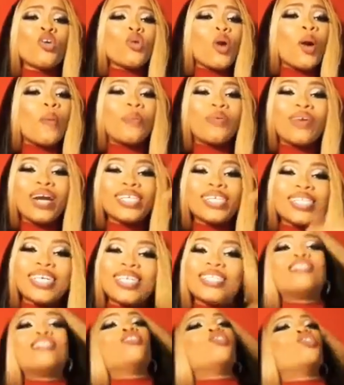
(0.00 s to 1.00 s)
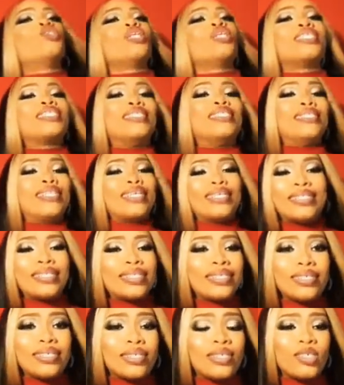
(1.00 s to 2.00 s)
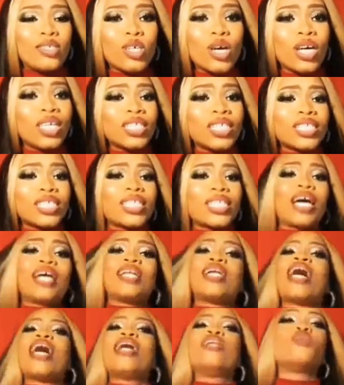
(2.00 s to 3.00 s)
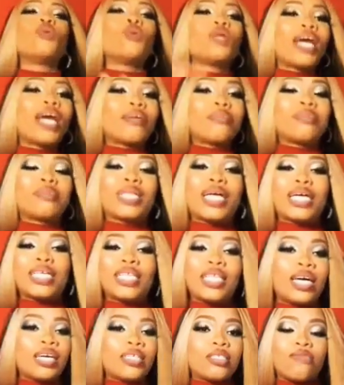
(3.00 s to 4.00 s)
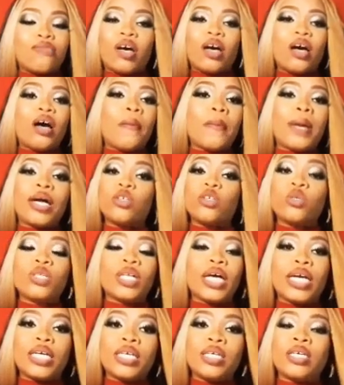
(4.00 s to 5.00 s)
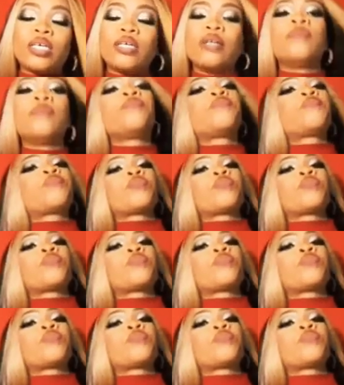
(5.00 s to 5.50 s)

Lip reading: Your presence is just dirty. Do you understand? I don't like you like that, fam. I don't like it.